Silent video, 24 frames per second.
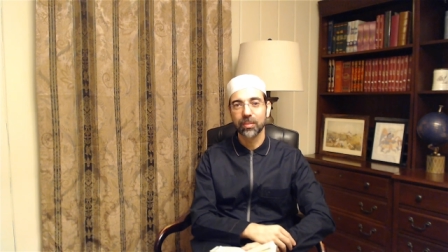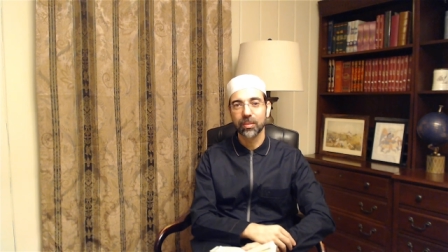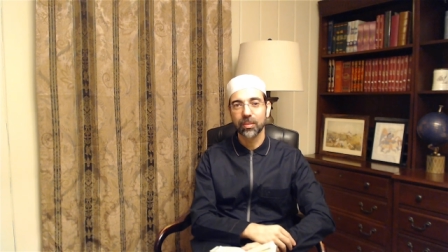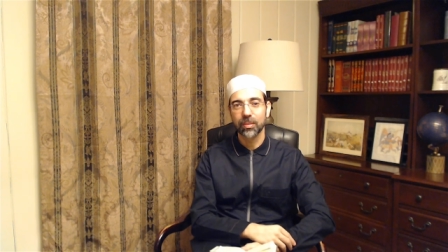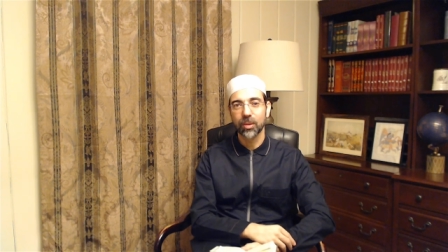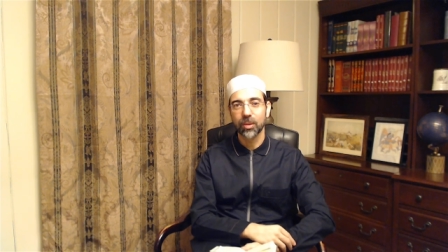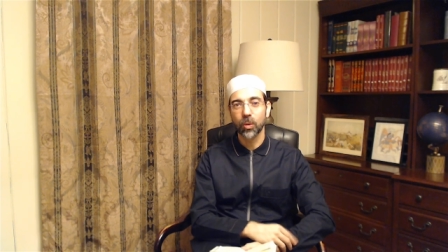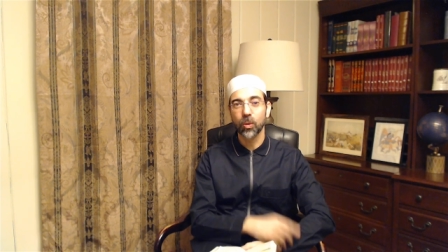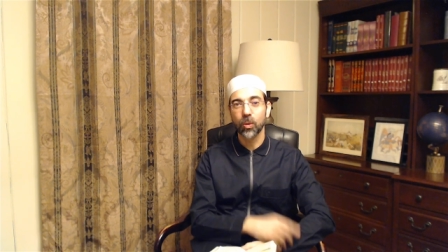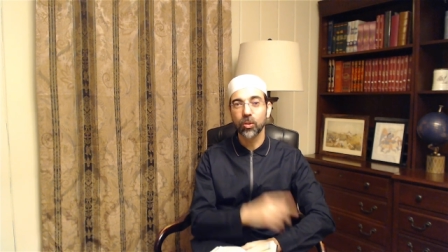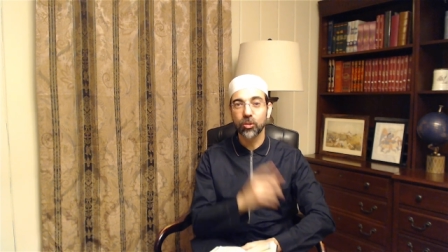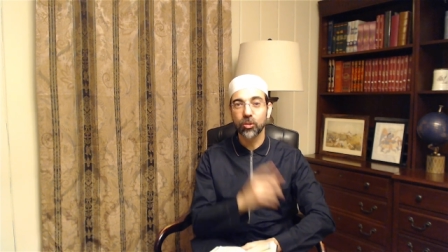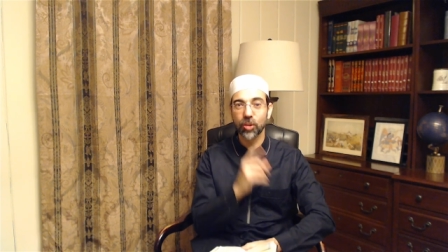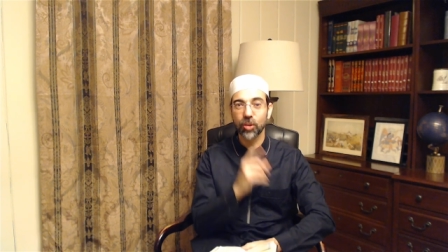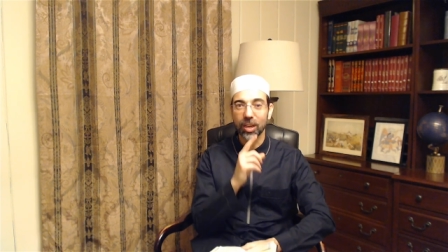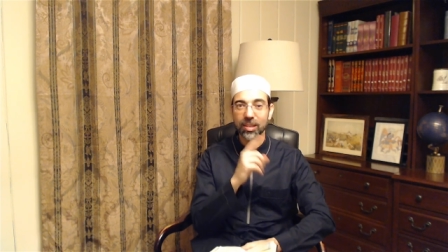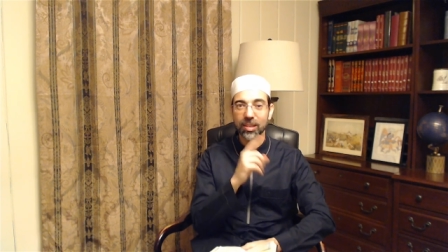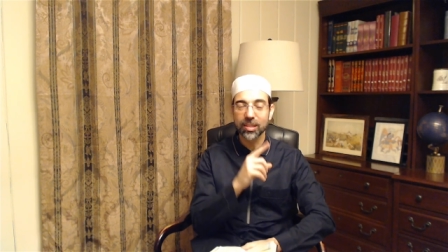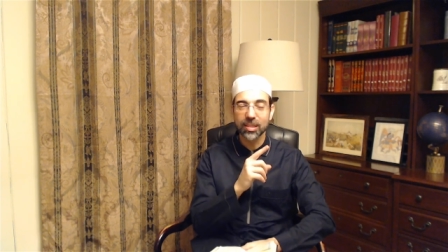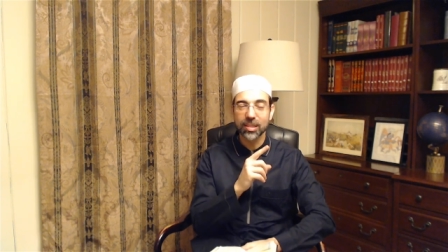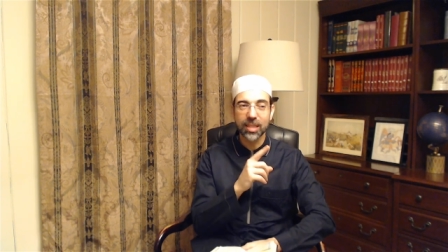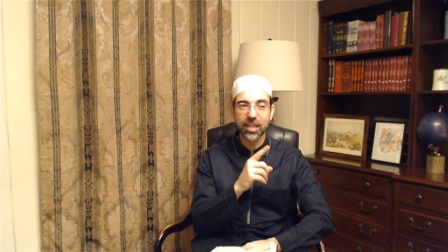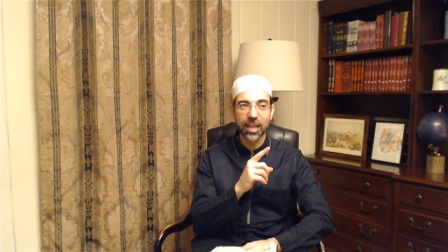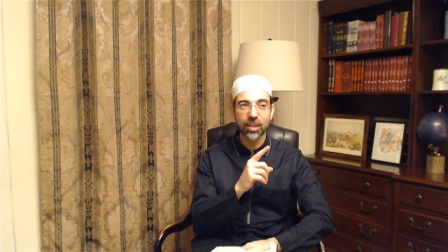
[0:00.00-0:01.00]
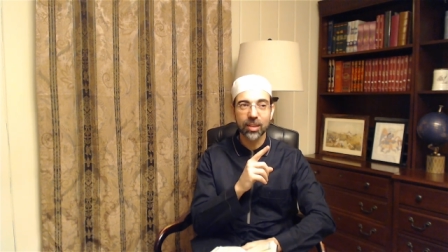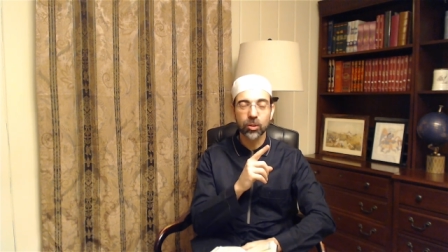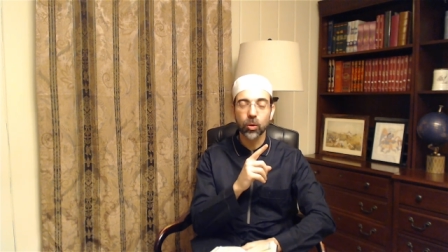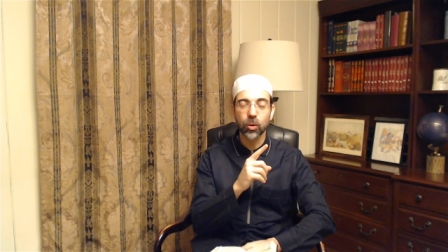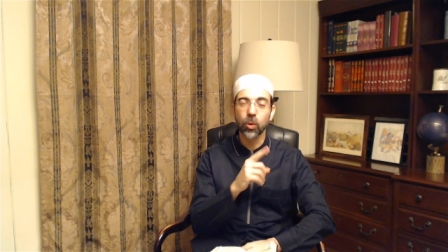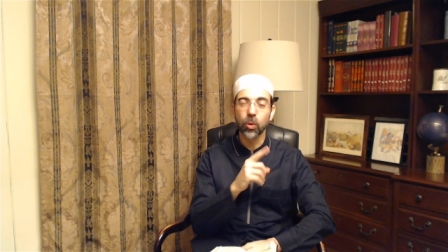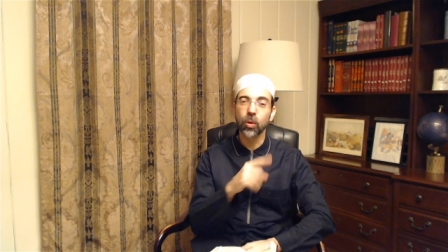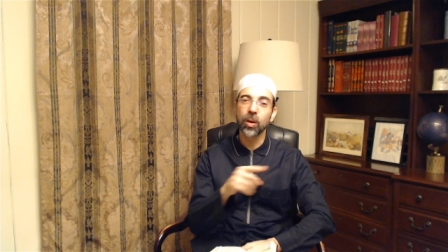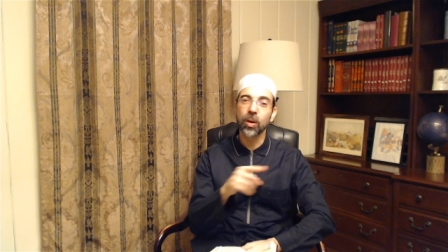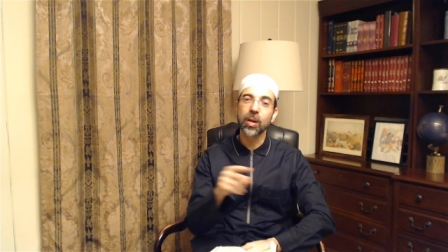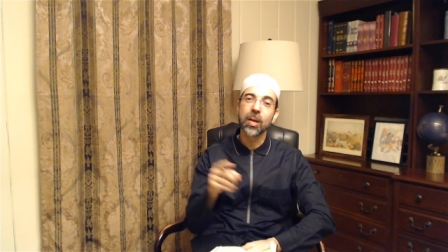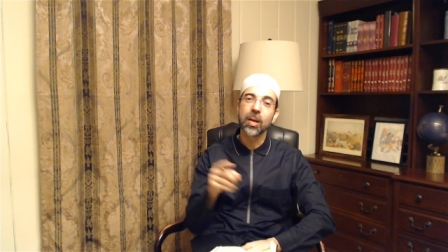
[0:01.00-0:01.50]
or transcend
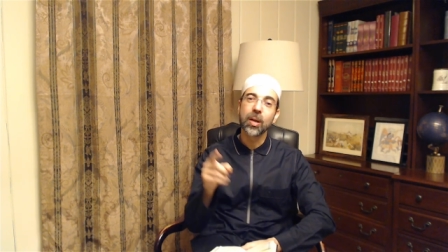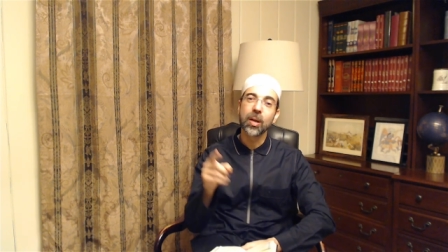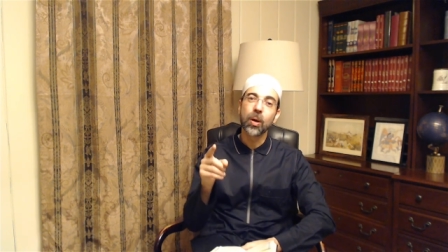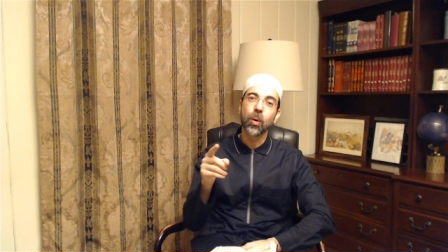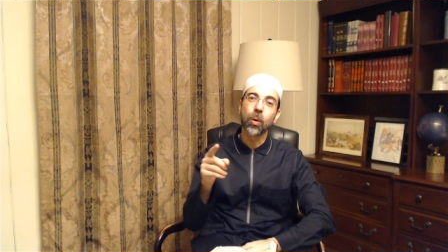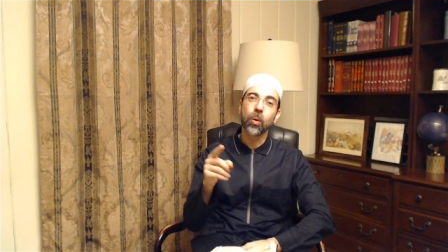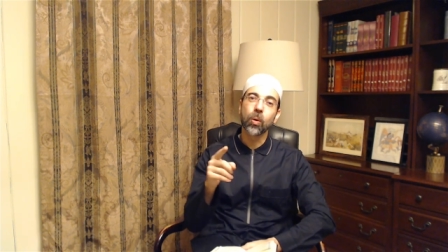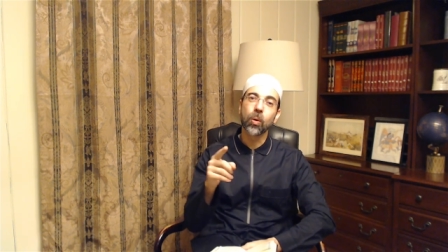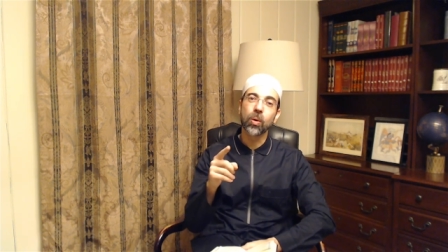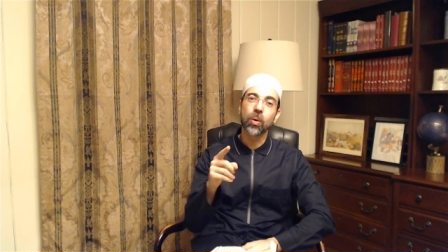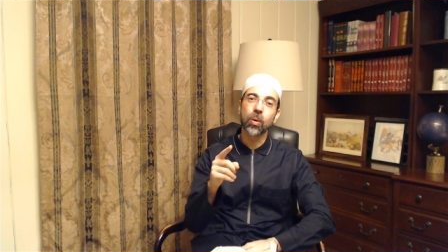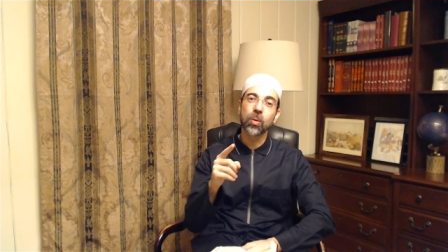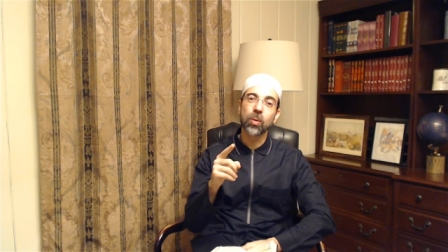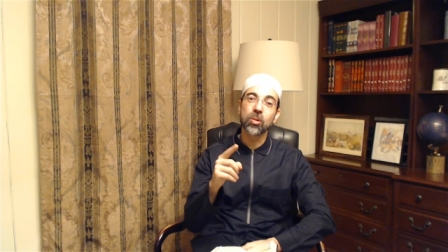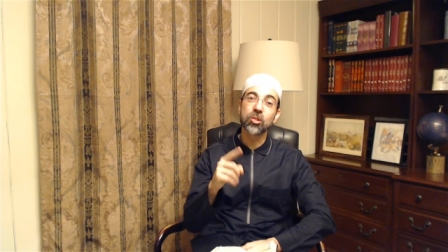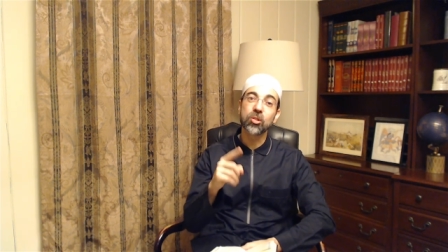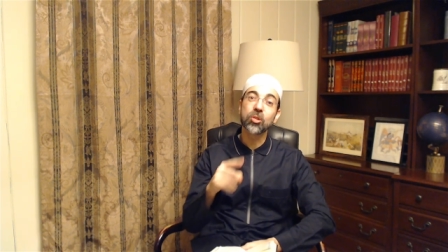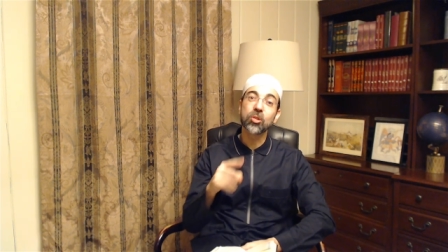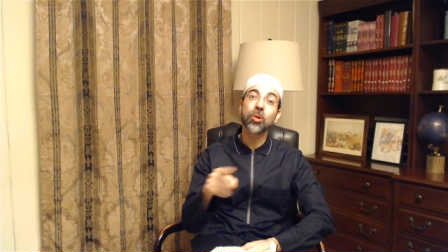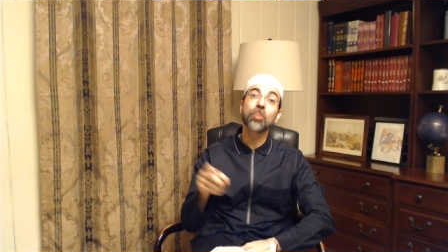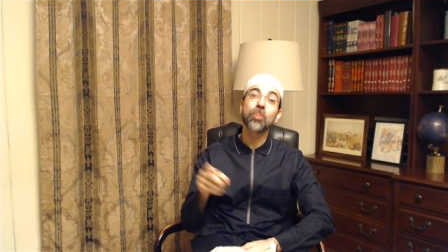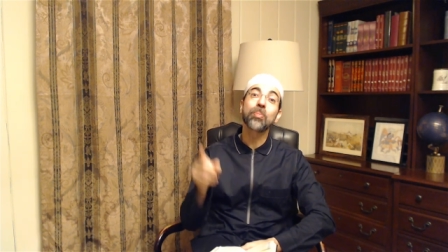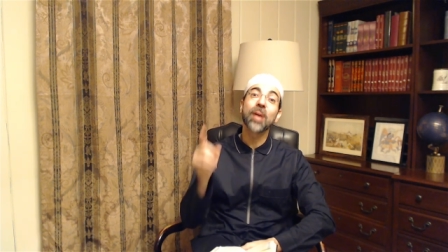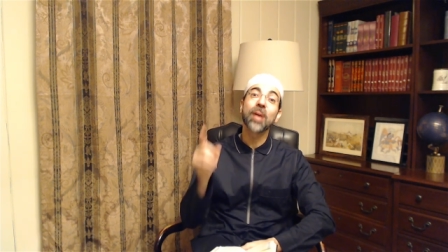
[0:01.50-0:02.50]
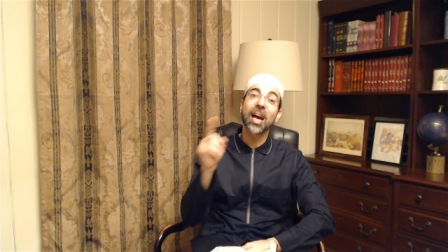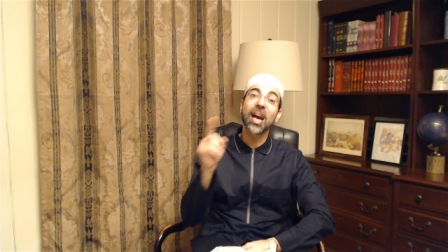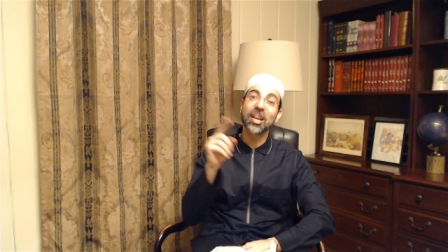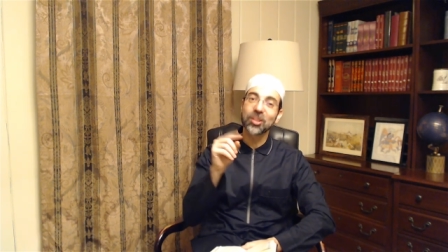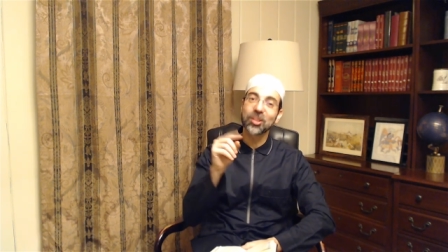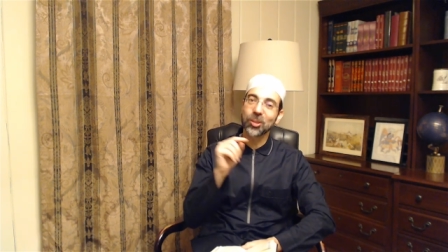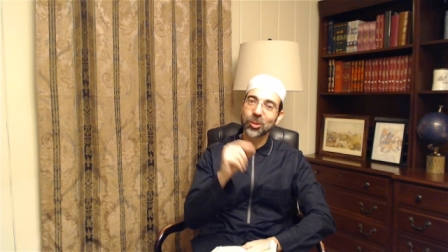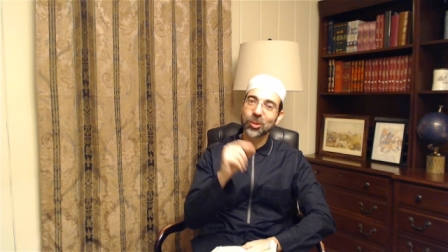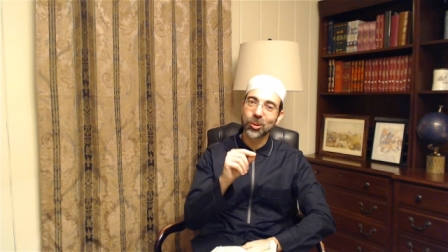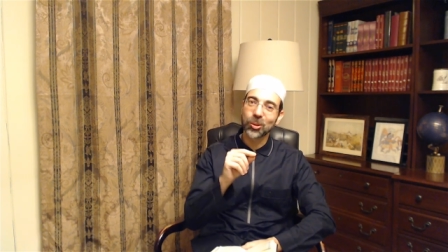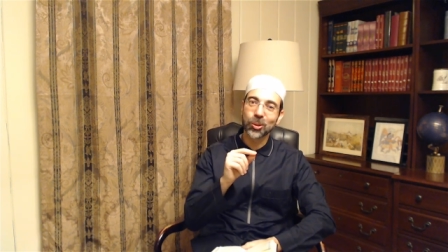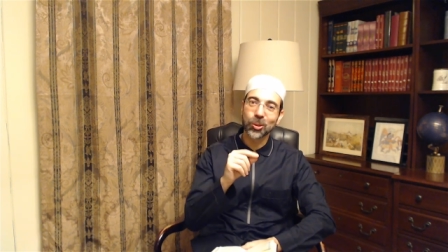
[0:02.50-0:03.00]
or, or, or surpass,
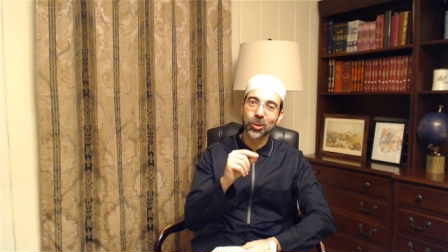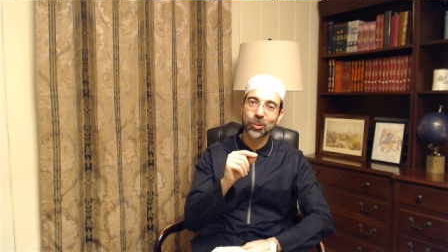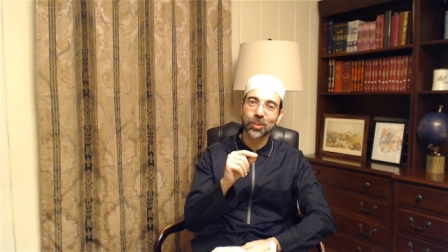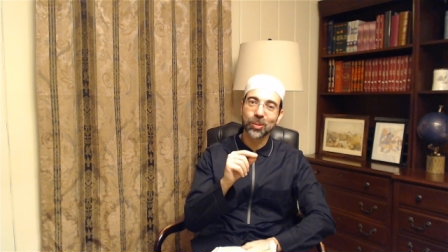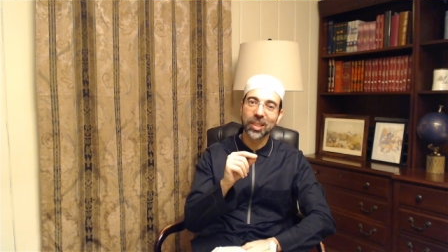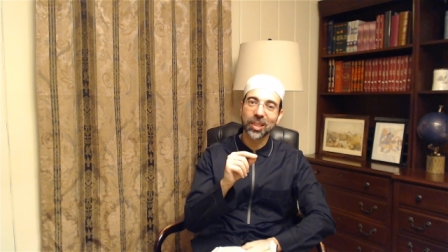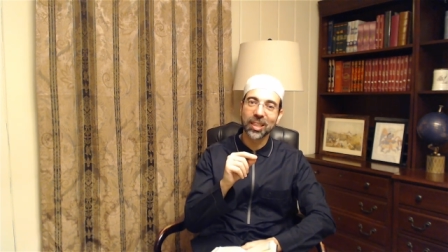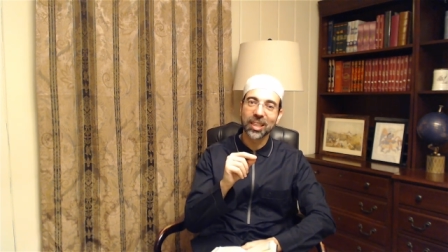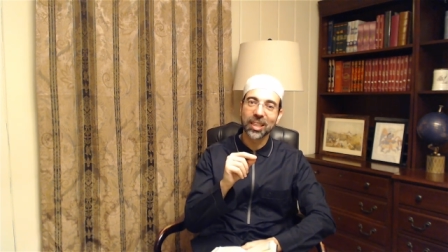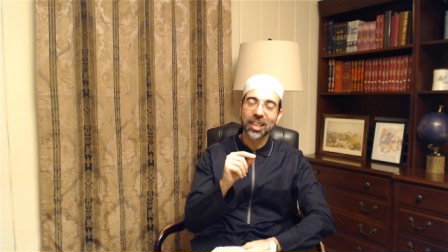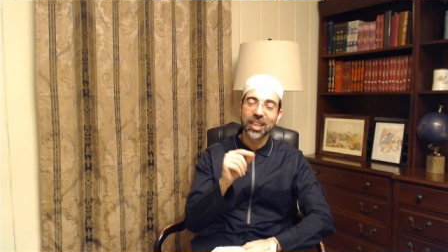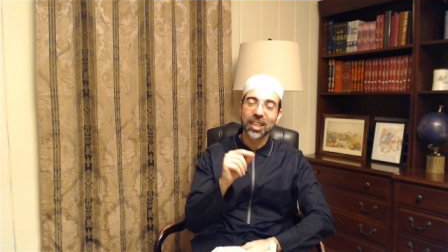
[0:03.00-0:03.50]
excuse me,